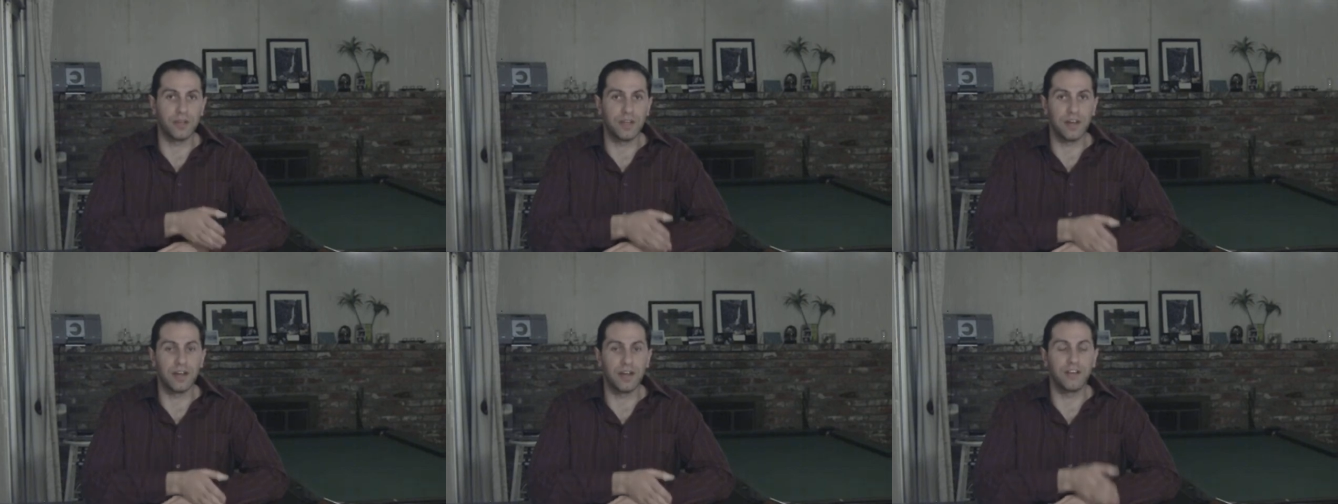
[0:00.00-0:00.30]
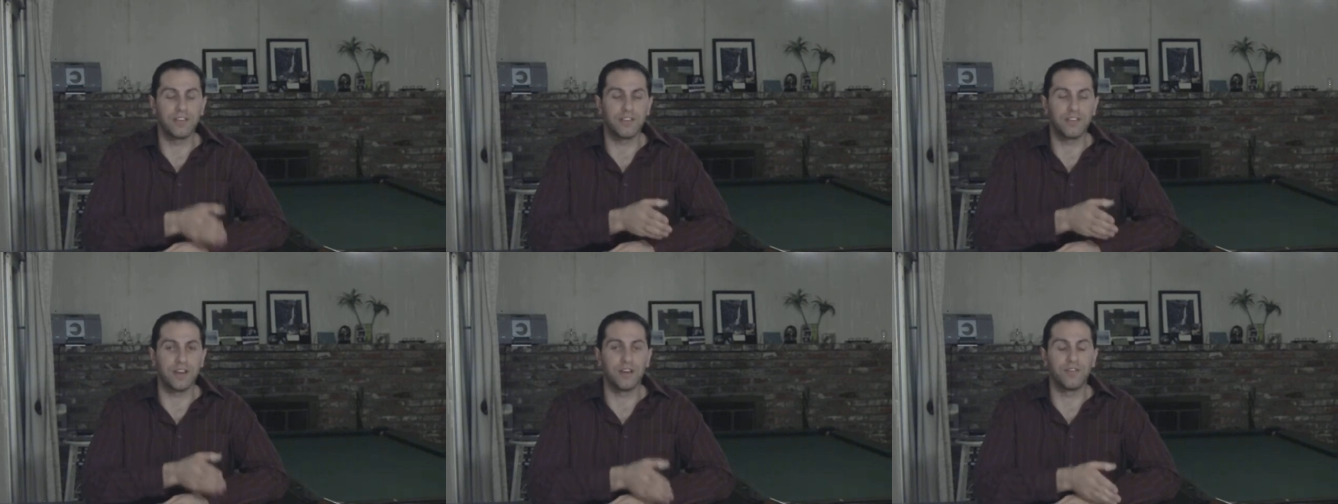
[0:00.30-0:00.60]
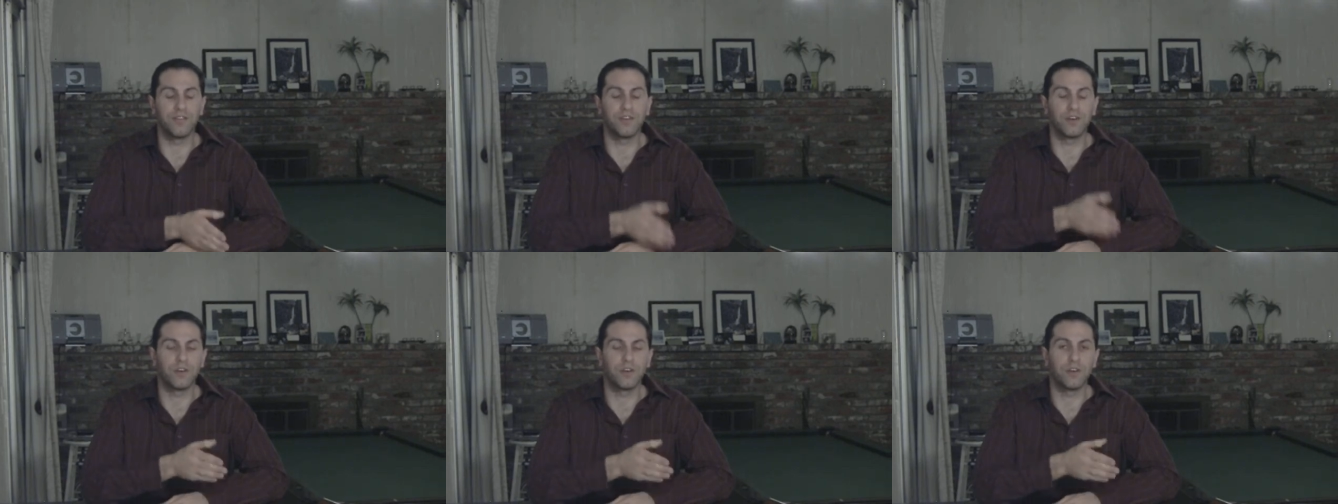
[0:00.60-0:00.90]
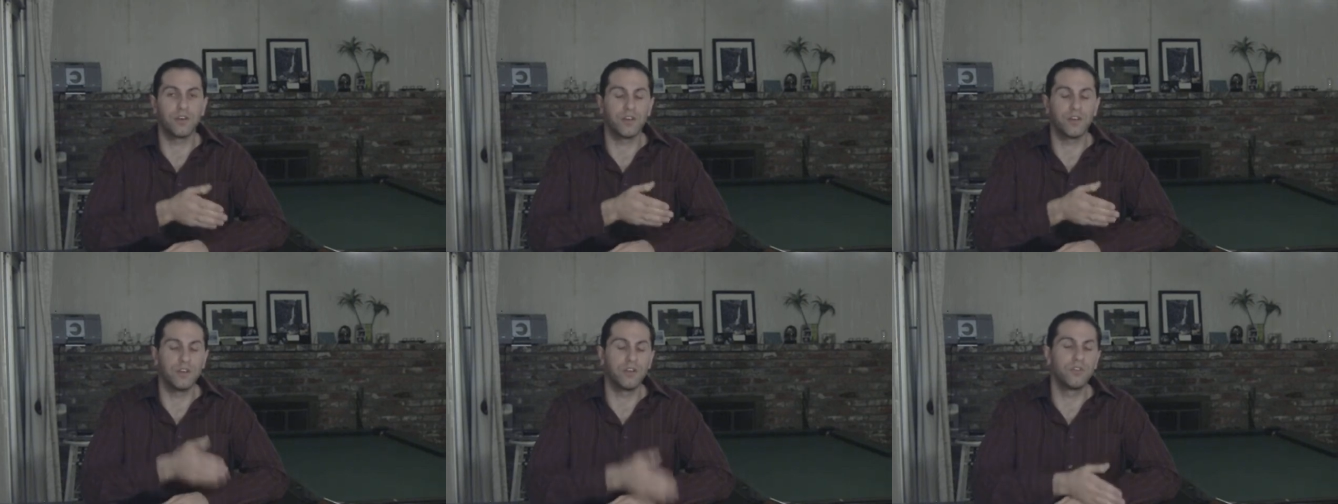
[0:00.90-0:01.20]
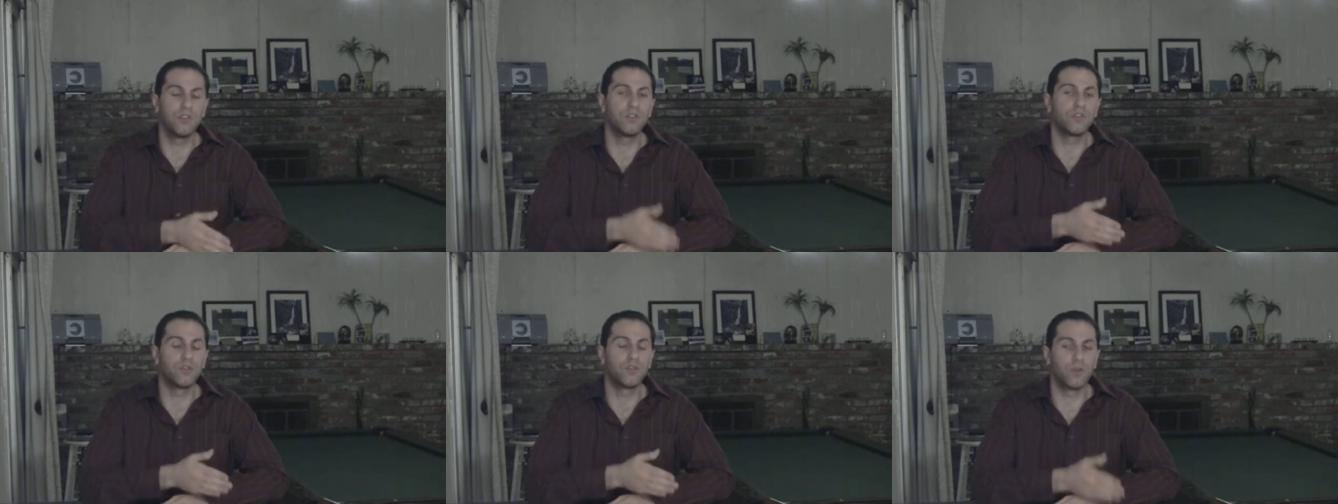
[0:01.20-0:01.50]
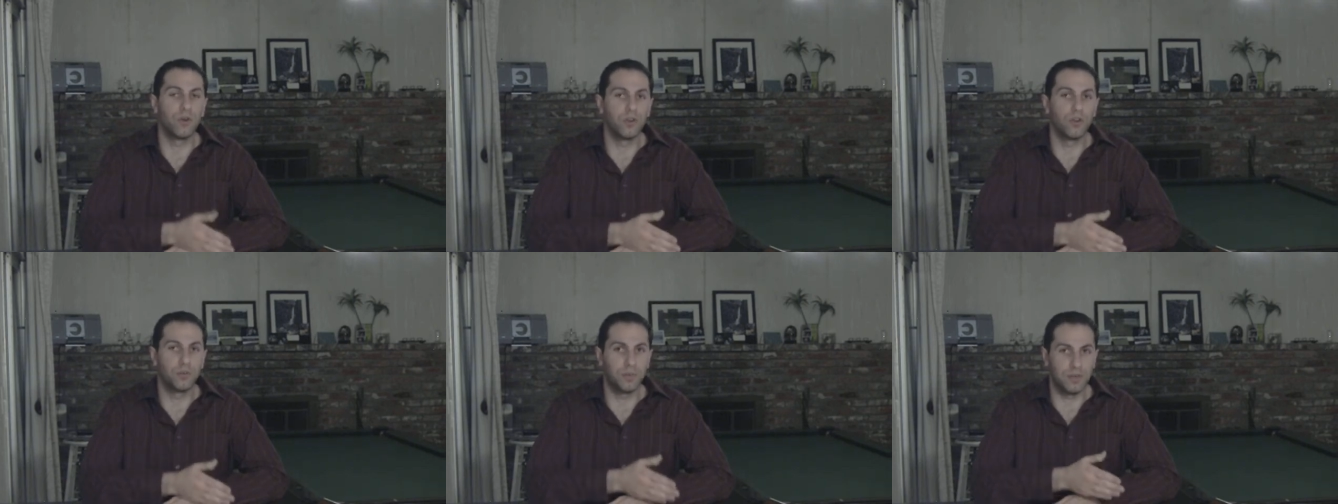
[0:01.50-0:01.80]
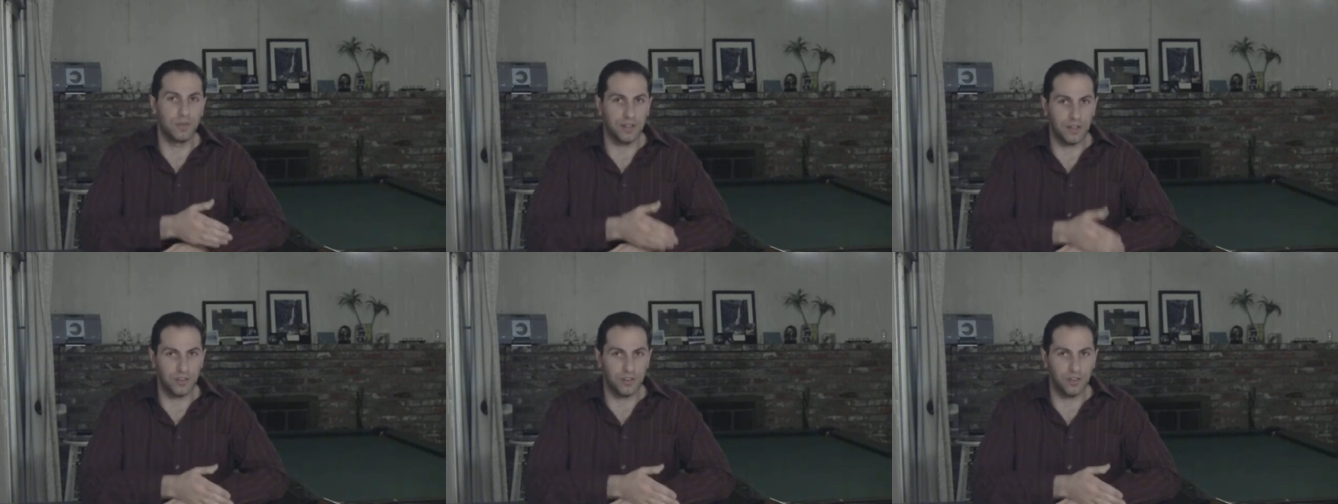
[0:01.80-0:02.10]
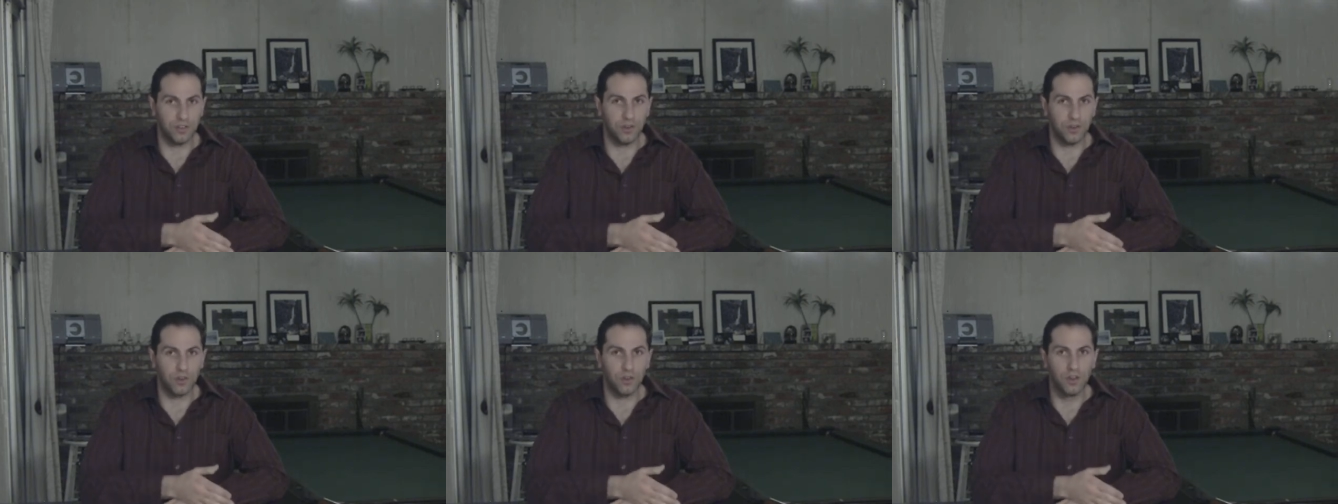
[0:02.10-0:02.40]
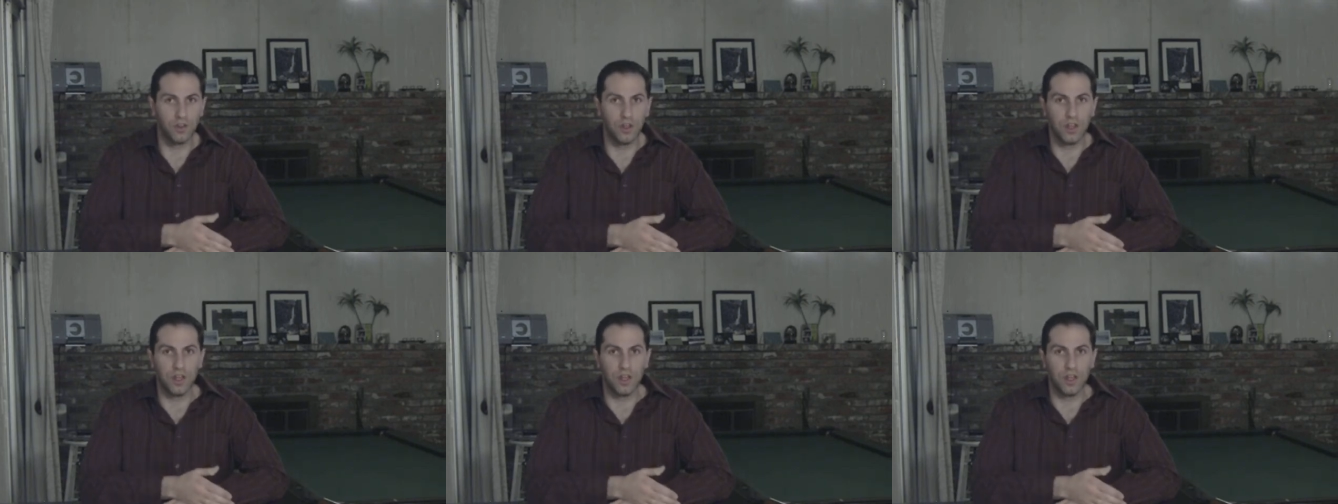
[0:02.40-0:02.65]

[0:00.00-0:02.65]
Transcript: because of their huge growth potential